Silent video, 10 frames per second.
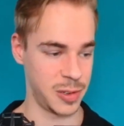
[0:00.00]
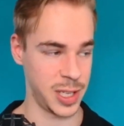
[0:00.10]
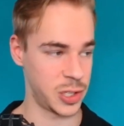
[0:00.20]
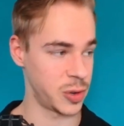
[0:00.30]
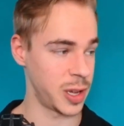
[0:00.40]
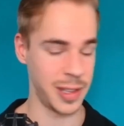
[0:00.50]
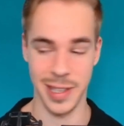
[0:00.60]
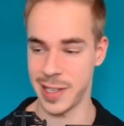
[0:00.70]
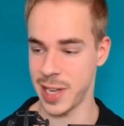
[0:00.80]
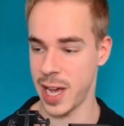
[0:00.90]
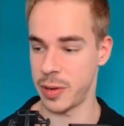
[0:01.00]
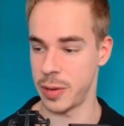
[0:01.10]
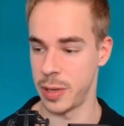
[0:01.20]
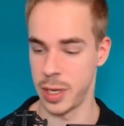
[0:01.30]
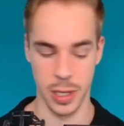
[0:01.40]
Let's try this
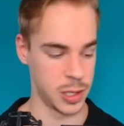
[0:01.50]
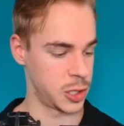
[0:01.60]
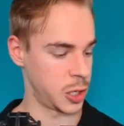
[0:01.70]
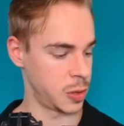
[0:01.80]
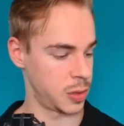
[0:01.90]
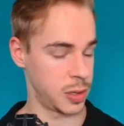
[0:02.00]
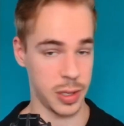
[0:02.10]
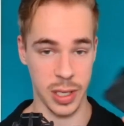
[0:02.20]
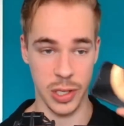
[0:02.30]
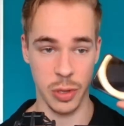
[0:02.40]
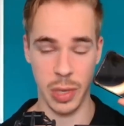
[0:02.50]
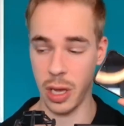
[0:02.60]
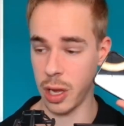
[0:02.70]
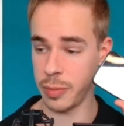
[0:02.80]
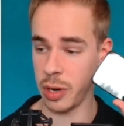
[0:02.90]
out. So it should be
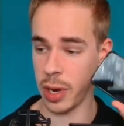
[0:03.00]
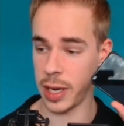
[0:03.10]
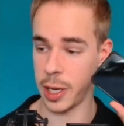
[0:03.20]
calling me right